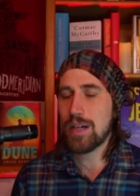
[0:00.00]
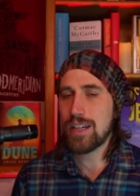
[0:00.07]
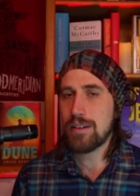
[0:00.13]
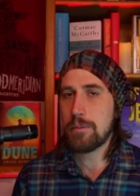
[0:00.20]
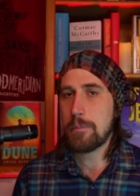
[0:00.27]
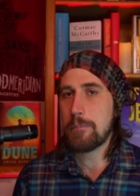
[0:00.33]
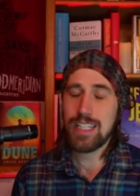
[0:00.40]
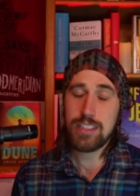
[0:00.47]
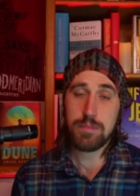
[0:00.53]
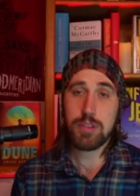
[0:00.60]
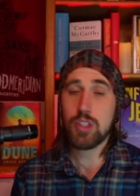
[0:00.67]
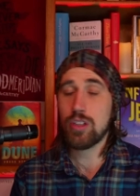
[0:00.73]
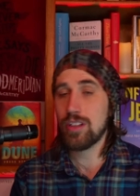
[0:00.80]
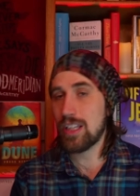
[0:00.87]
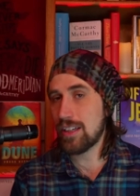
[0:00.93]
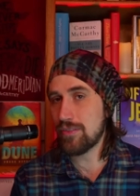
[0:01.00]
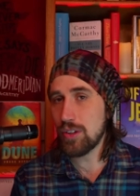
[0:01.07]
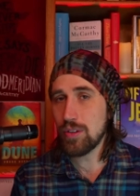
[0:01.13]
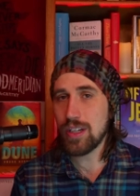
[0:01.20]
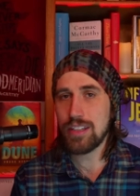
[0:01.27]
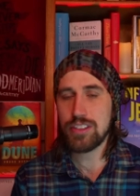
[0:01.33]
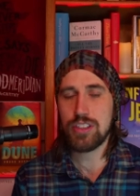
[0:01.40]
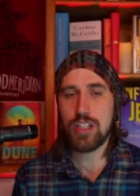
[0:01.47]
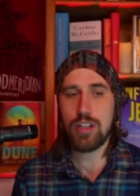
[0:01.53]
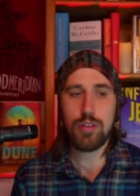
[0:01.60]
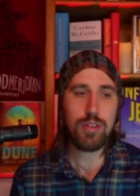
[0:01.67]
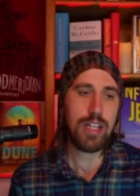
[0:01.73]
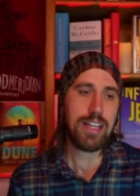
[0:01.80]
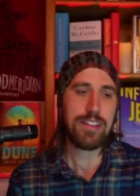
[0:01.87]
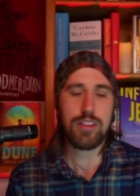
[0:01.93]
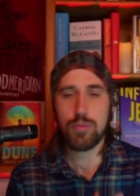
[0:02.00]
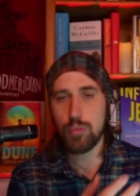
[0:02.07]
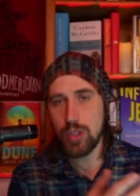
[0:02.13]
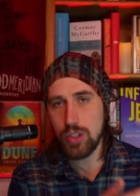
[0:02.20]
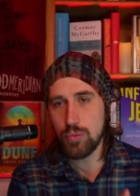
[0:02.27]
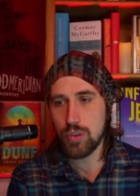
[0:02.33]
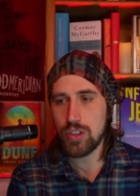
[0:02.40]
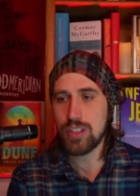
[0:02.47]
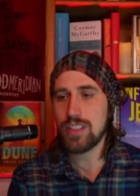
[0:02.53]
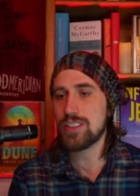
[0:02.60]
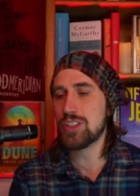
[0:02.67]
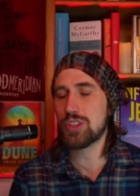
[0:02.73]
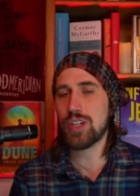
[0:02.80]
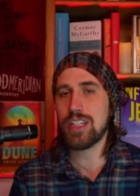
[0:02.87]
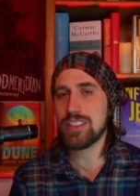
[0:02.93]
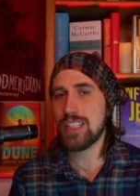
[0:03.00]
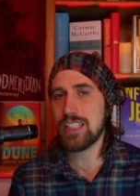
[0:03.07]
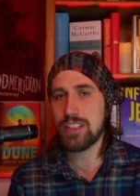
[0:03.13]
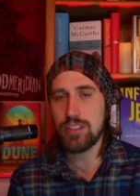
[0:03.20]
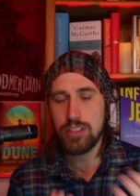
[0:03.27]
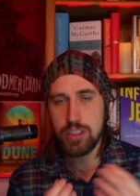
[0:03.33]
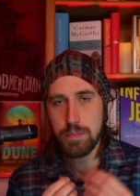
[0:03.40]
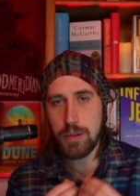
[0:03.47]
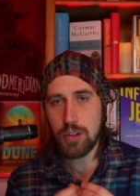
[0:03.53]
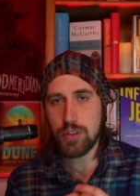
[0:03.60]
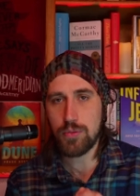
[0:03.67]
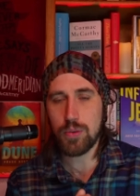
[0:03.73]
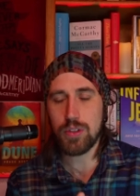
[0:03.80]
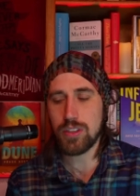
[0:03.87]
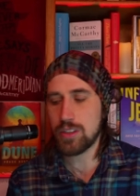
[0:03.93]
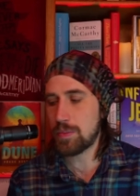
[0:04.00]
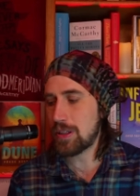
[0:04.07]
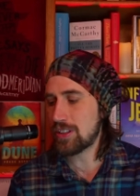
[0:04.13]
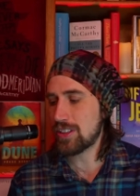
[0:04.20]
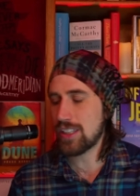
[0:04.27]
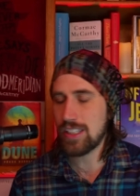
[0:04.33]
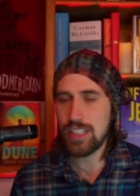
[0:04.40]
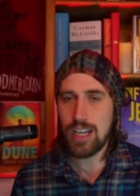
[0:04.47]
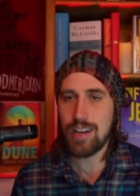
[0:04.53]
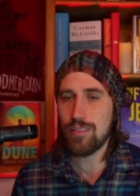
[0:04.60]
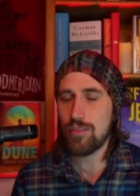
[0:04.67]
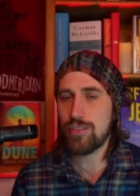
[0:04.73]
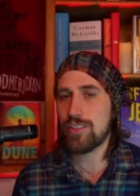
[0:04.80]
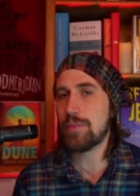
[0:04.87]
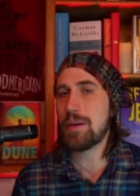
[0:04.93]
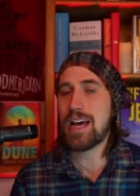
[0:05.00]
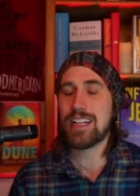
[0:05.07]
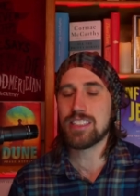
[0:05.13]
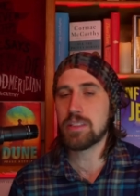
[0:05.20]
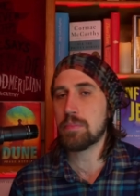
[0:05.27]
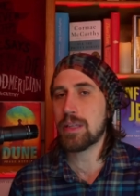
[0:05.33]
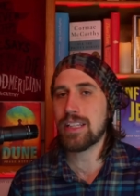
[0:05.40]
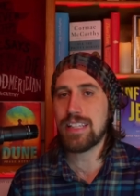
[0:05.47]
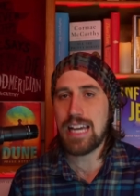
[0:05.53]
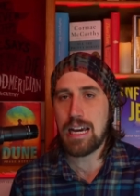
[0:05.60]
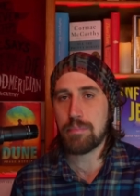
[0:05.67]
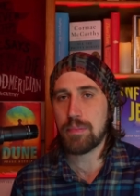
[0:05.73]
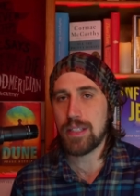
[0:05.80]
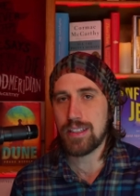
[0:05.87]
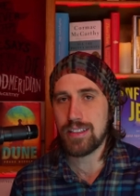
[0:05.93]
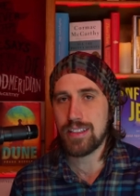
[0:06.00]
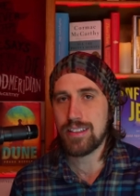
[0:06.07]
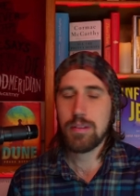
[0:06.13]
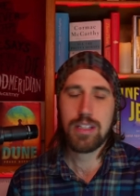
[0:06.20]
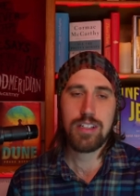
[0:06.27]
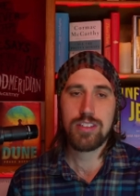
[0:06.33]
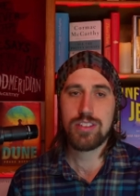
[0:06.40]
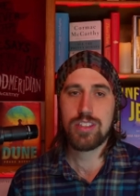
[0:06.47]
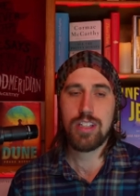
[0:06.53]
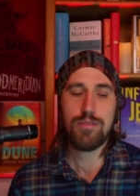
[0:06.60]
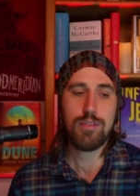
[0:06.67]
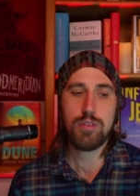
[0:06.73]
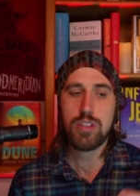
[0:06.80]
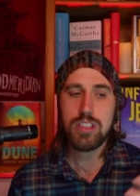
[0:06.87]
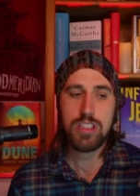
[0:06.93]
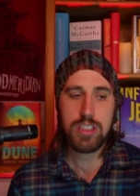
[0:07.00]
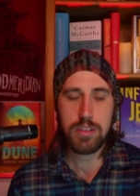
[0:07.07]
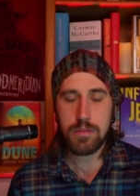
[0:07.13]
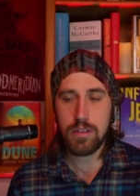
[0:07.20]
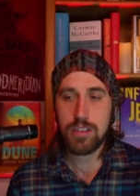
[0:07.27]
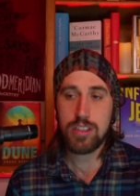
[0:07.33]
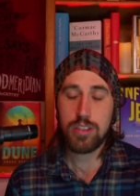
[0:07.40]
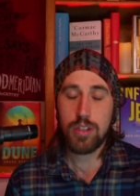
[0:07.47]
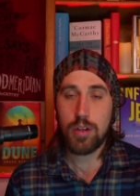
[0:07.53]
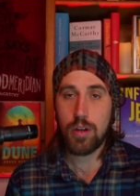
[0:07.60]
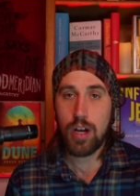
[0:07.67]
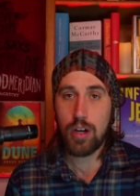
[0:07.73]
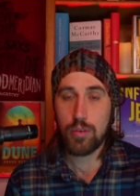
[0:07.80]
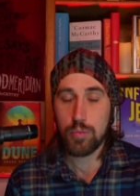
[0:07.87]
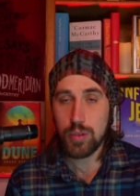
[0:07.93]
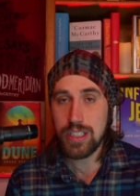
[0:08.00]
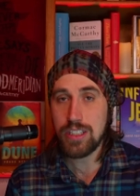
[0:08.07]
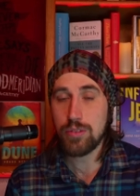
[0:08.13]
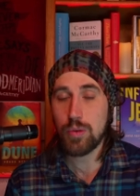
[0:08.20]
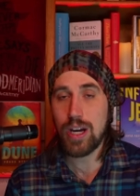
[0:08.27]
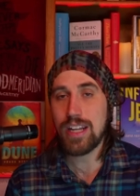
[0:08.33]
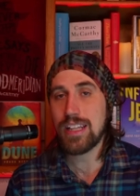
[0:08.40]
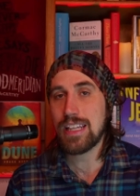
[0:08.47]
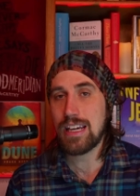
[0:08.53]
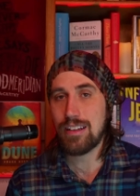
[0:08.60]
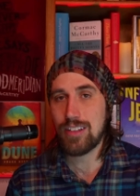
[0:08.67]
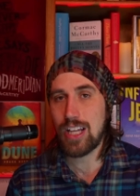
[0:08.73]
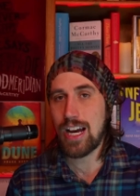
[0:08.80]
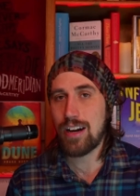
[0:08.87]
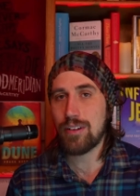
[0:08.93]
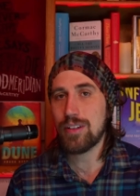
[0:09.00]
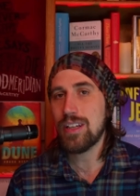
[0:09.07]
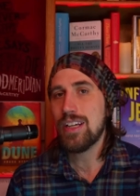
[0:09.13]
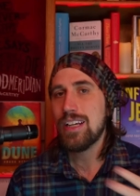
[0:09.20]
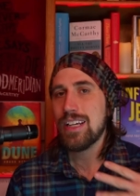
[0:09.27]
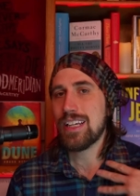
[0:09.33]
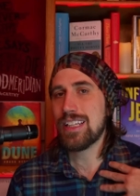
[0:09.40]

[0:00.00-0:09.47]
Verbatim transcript: But as I'm sure a lot of you guys know, like the written word doesn't translate to the spoken word, especially in novel form. It has to be adapted because if you just uh, read writing out loud,